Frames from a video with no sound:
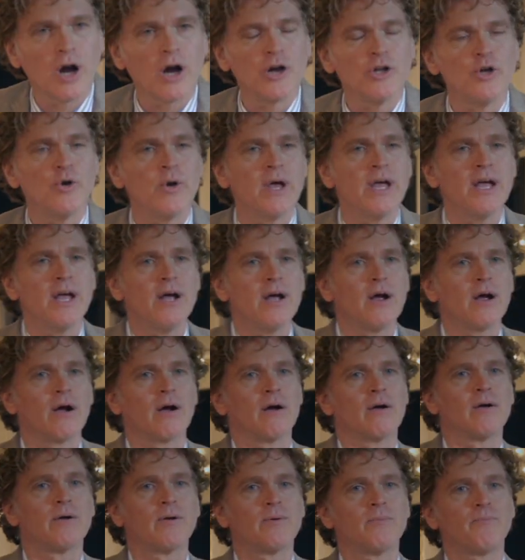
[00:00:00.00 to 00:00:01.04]
Are you
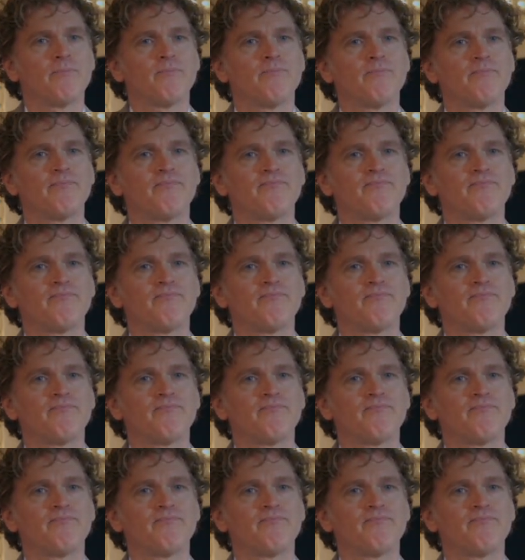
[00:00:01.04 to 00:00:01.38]
here? Yes.